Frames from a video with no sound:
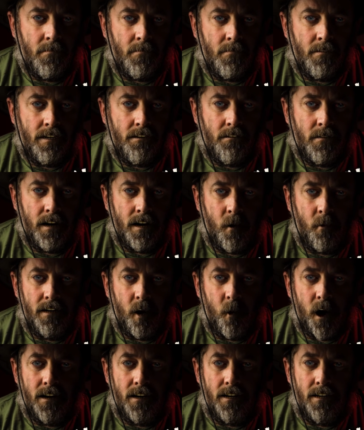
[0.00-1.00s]
Even though
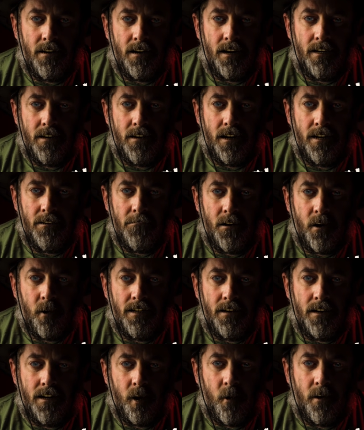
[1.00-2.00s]
Craigslist is
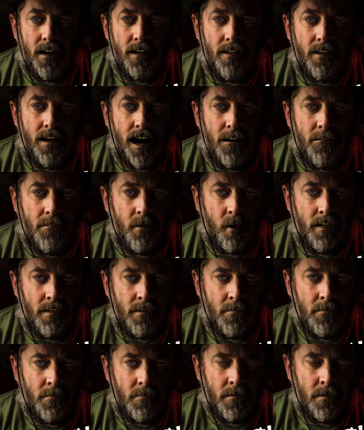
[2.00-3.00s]
bursting with
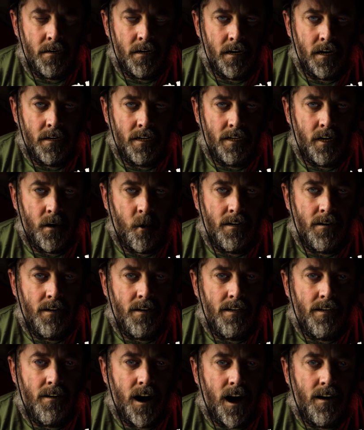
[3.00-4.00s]
scammers, it's
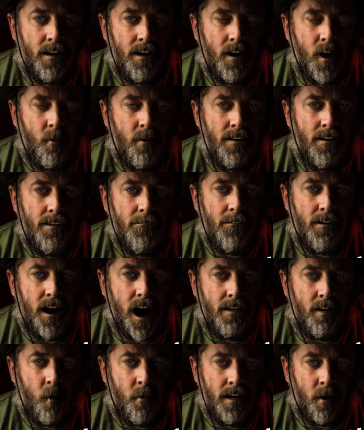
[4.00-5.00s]
certainly not the only
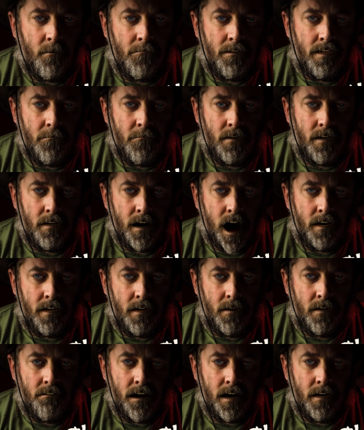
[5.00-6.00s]
place where people take
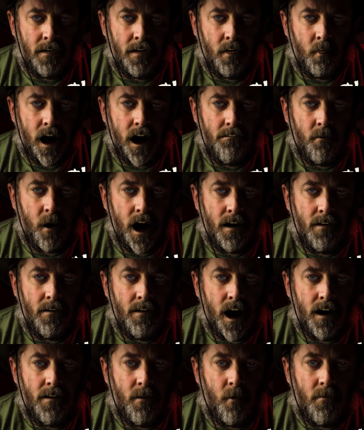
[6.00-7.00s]
advantage of one
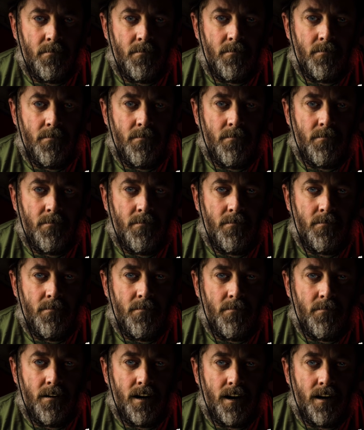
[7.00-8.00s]
another
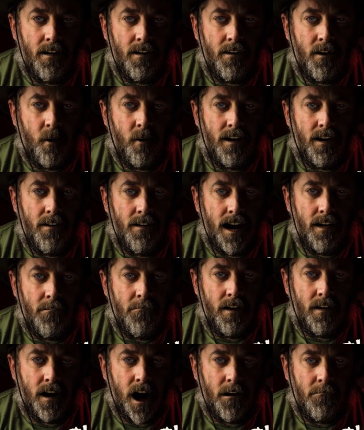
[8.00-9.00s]
the internet has
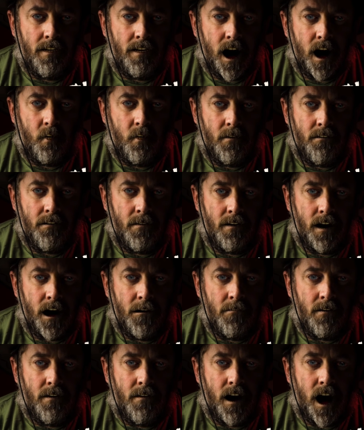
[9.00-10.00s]
become such a
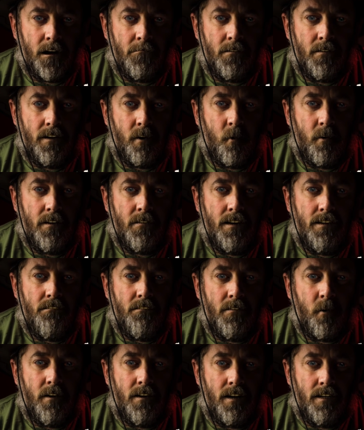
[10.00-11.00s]
phenomenal opportunity
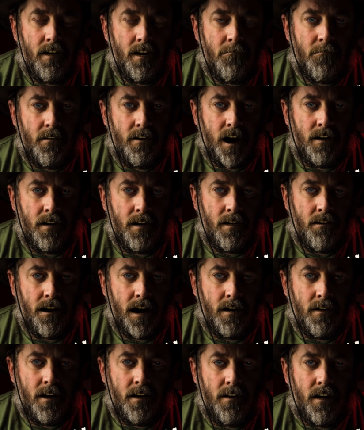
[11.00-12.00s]
for disseminating
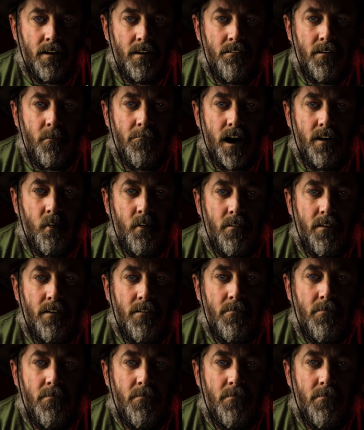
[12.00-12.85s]
valid information.